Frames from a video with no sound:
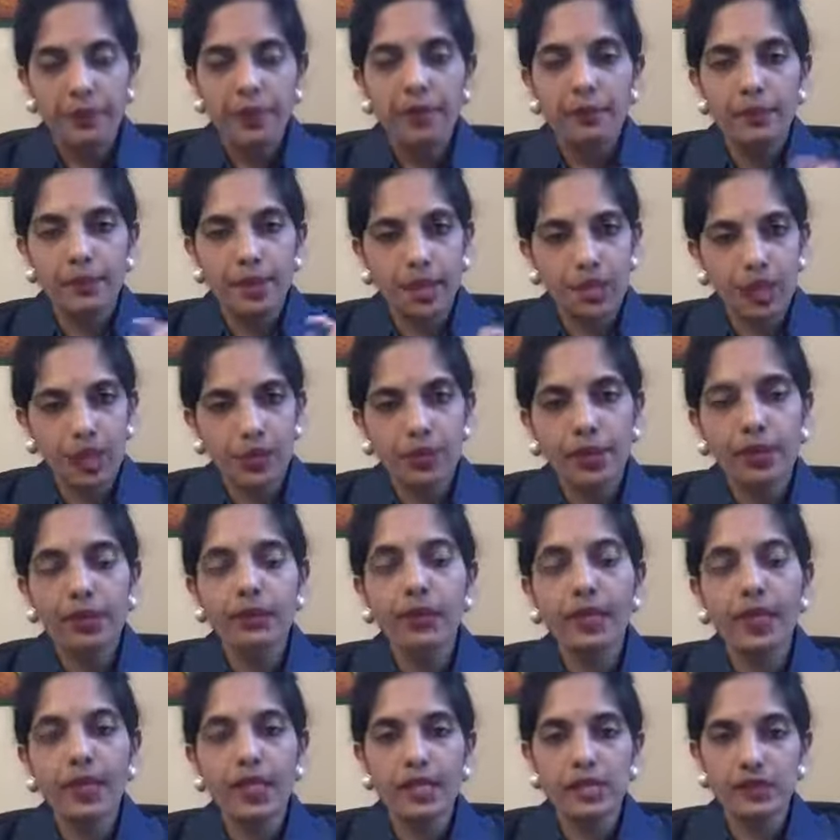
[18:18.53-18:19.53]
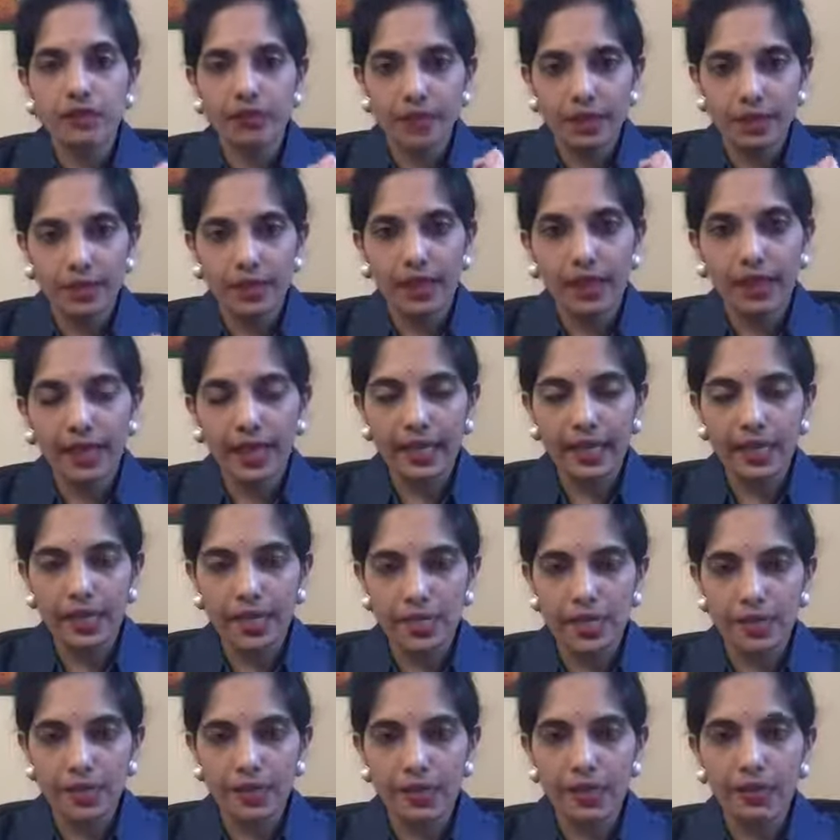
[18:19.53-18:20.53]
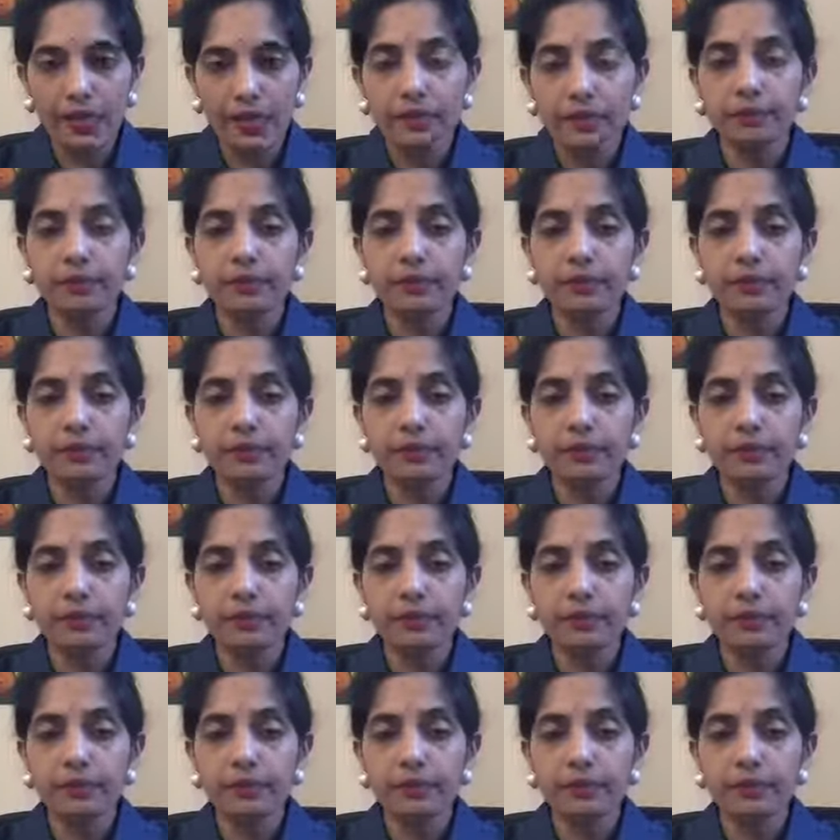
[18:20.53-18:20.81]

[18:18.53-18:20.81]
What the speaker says: Make sure you eat very light dinner